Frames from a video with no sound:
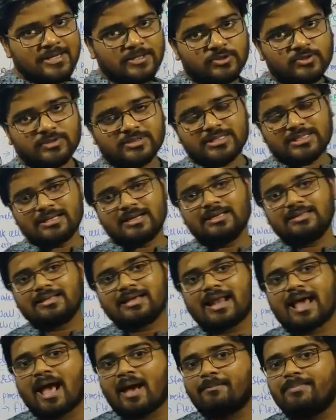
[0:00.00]
so generally
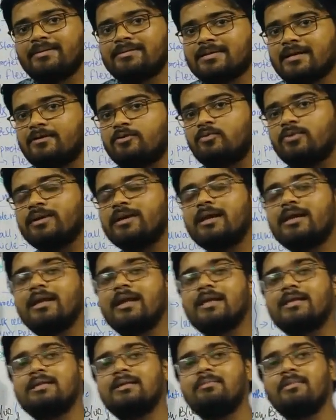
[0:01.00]
their habitat we can
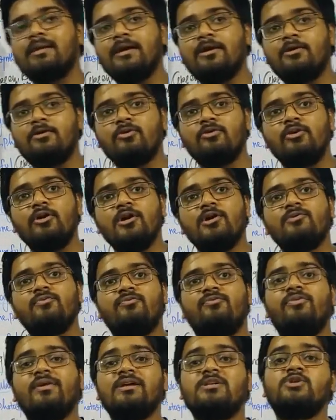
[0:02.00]
get them into
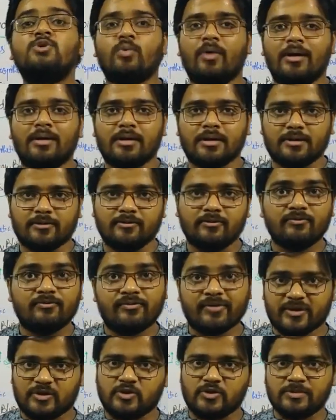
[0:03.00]
freshwater,
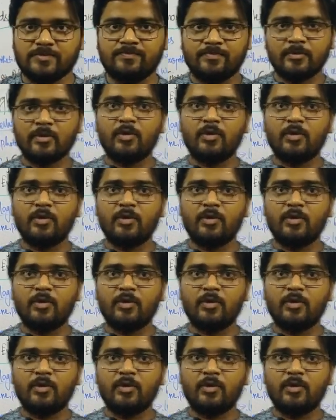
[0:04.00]
fresh.